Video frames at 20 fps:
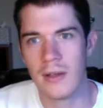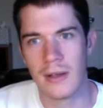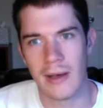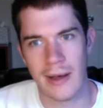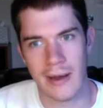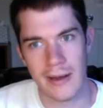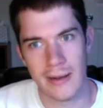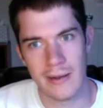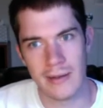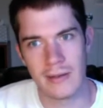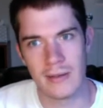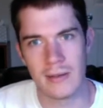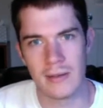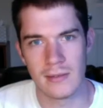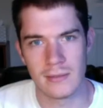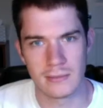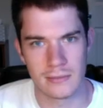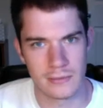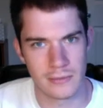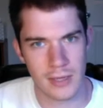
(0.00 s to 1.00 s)
I need an
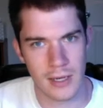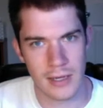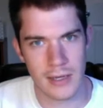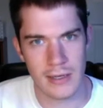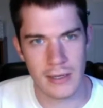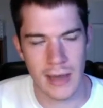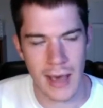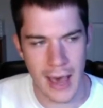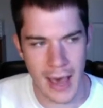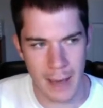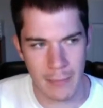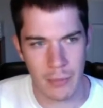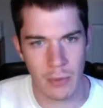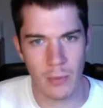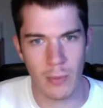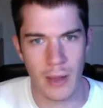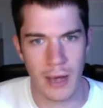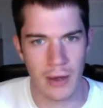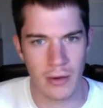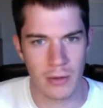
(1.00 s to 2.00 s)
Apple
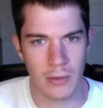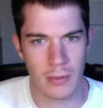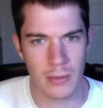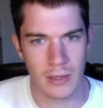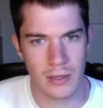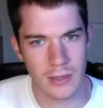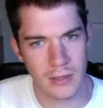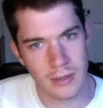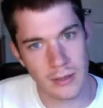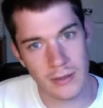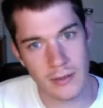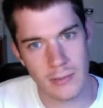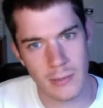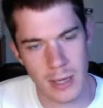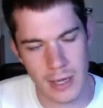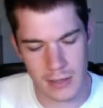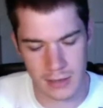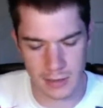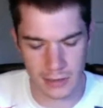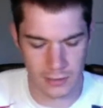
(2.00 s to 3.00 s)
power brick. It doesn't
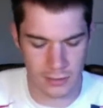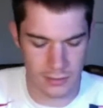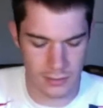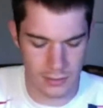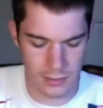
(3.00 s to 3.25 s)
matter.